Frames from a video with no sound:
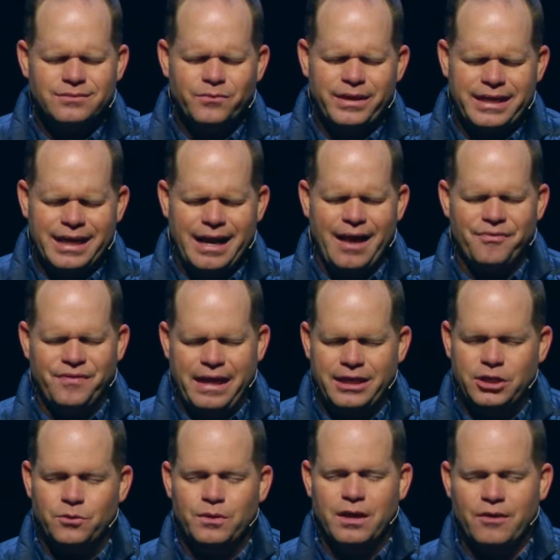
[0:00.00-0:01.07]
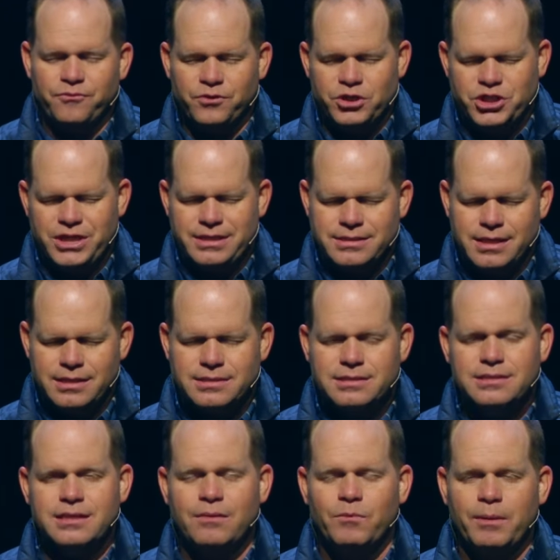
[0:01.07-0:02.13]
We cannot thank you enough for
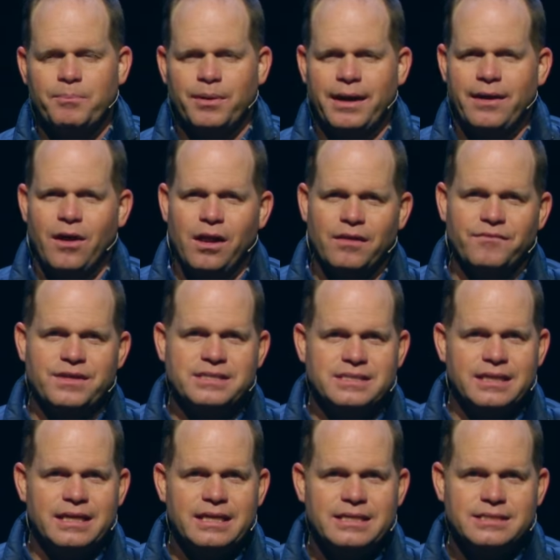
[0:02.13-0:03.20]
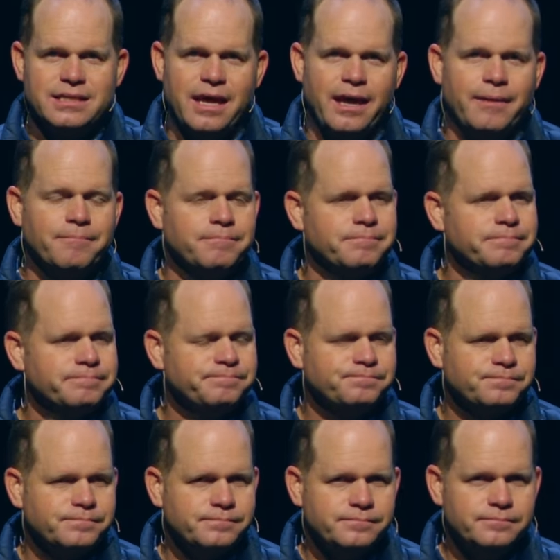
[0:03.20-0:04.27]
Jesus, and we pray all of this in his name.
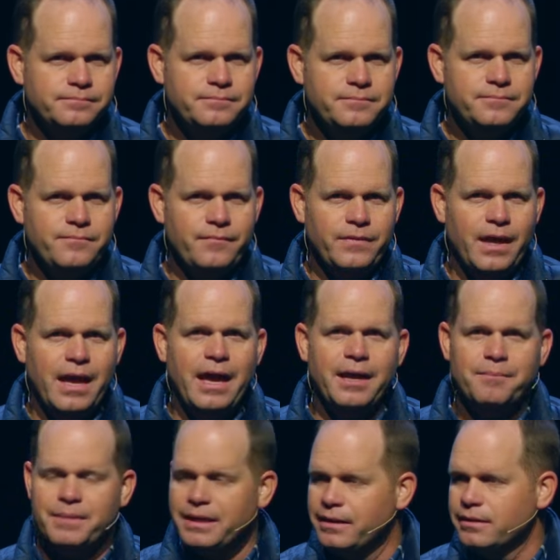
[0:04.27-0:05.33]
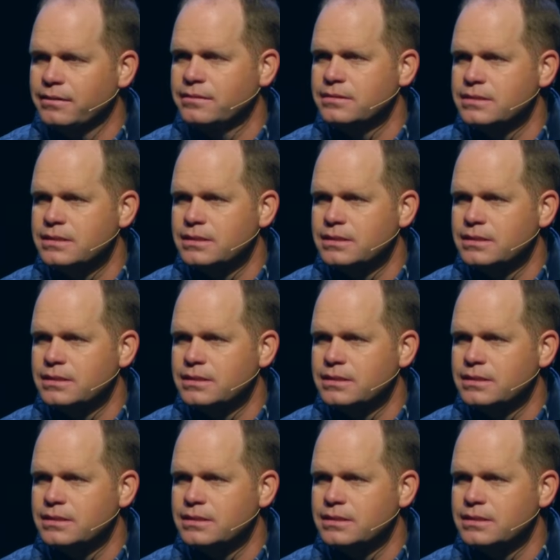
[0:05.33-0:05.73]
Amen.